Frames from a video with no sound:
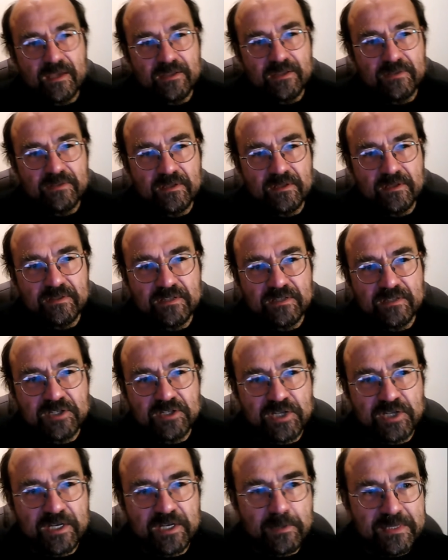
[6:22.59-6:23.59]
that the
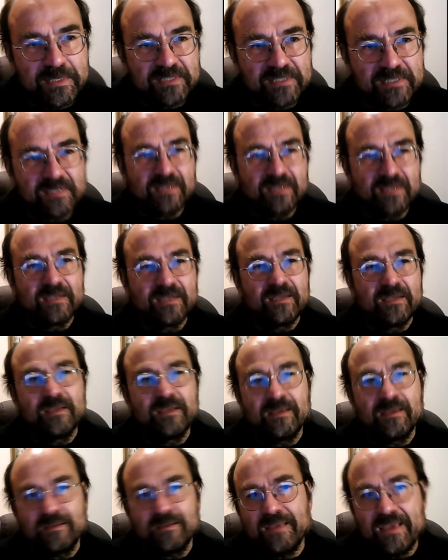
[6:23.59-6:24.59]
shadow
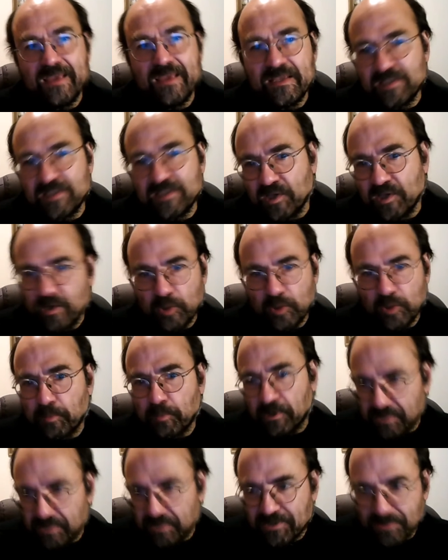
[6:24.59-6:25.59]
is the
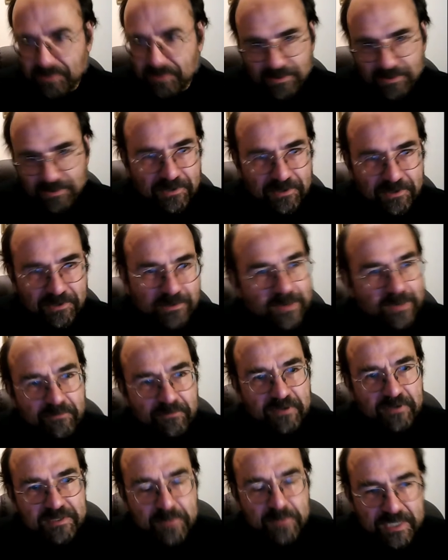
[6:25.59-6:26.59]
boss, or whoever
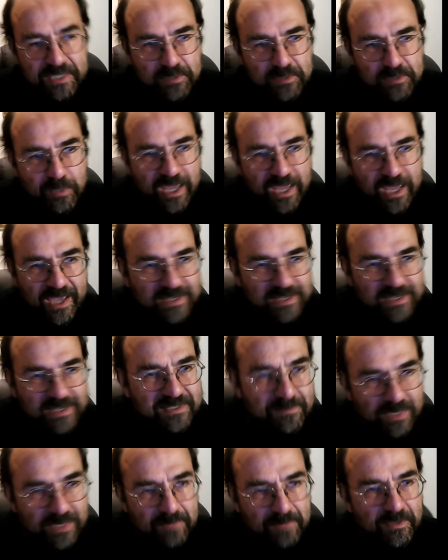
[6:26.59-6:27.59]
else it is we hate
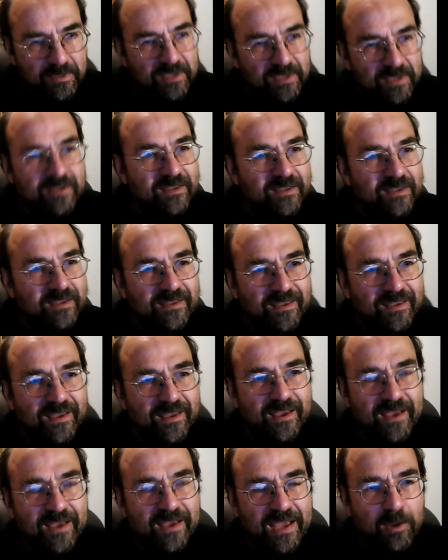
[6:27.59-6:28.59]
may be
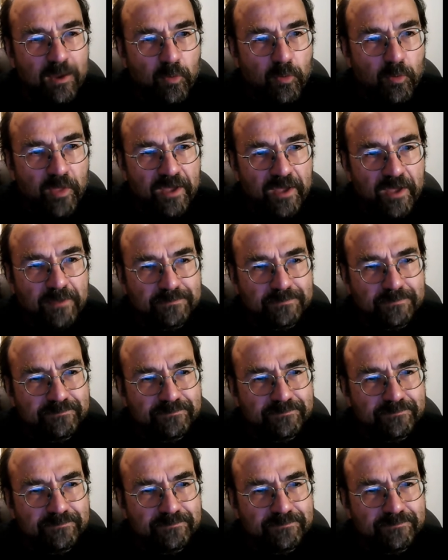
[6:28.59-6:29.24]
out there.